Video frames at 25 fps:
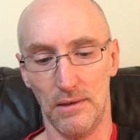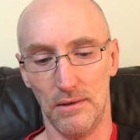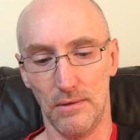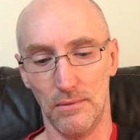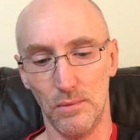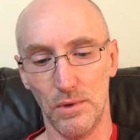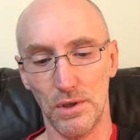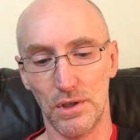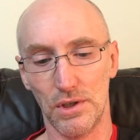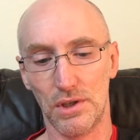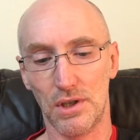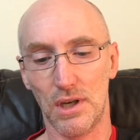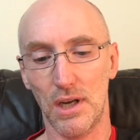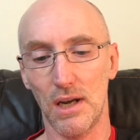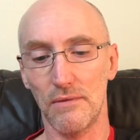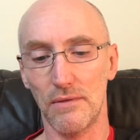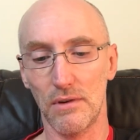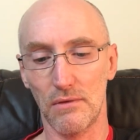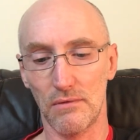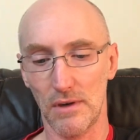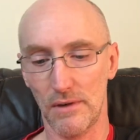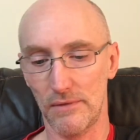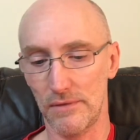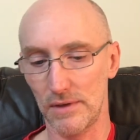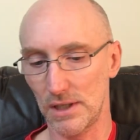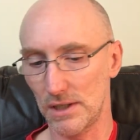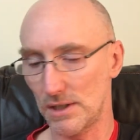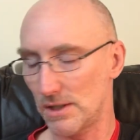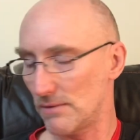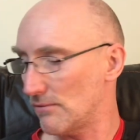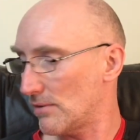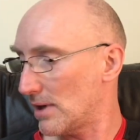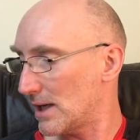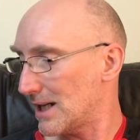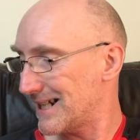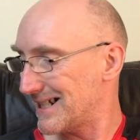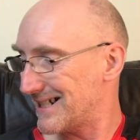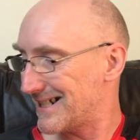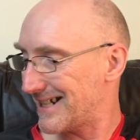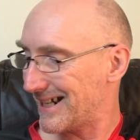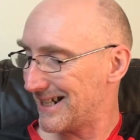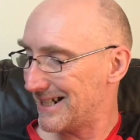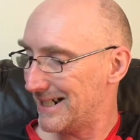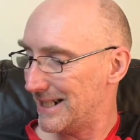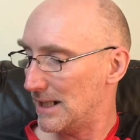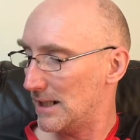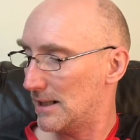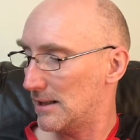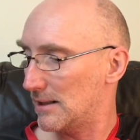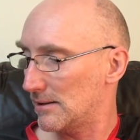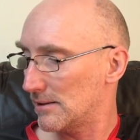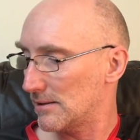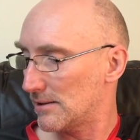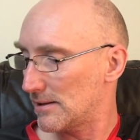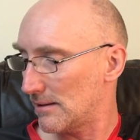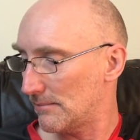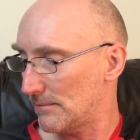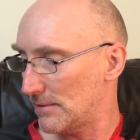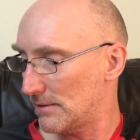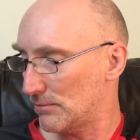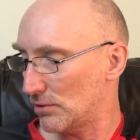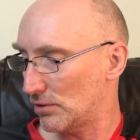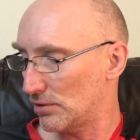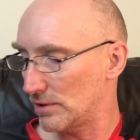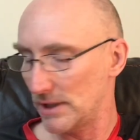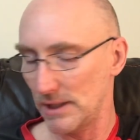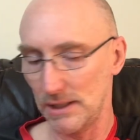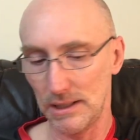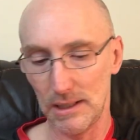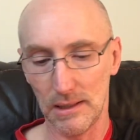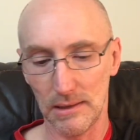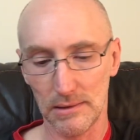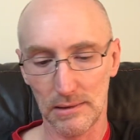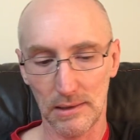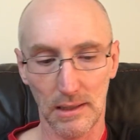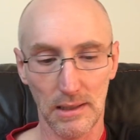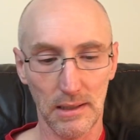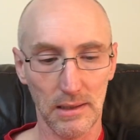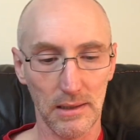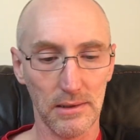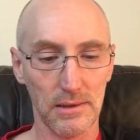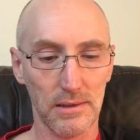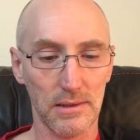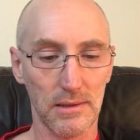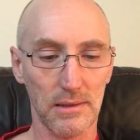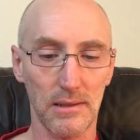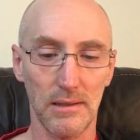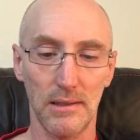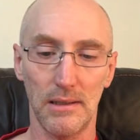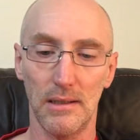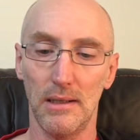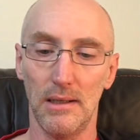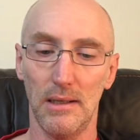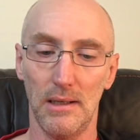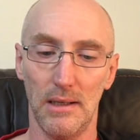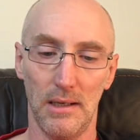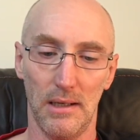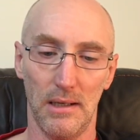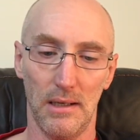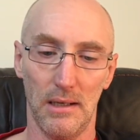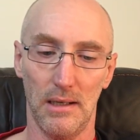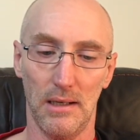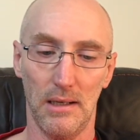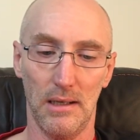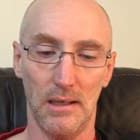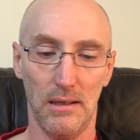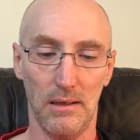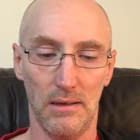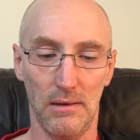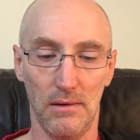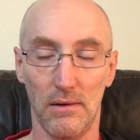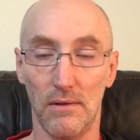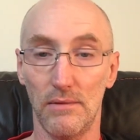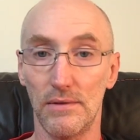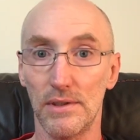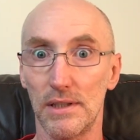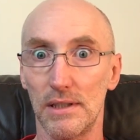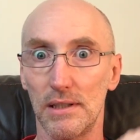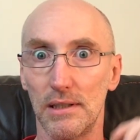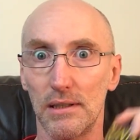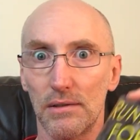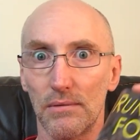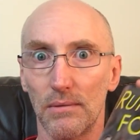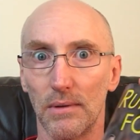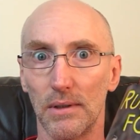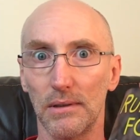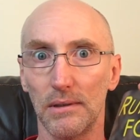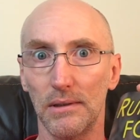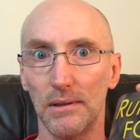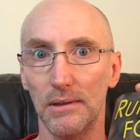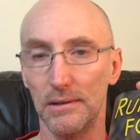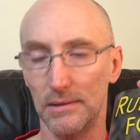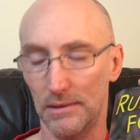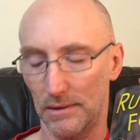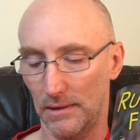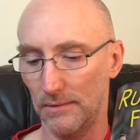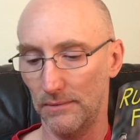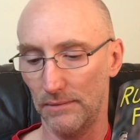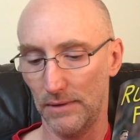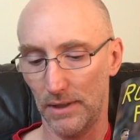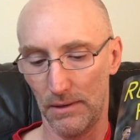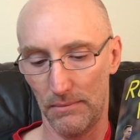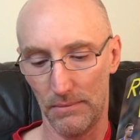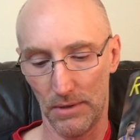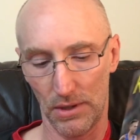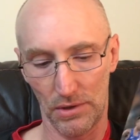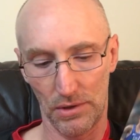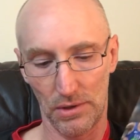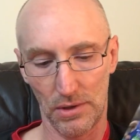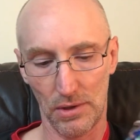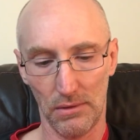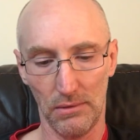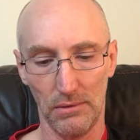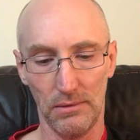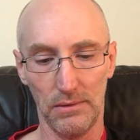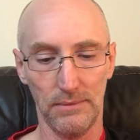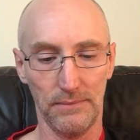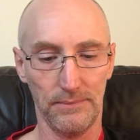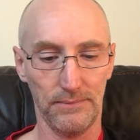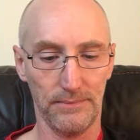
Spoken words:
which cover running technique, some in more detail than others. Obviously this one very much so.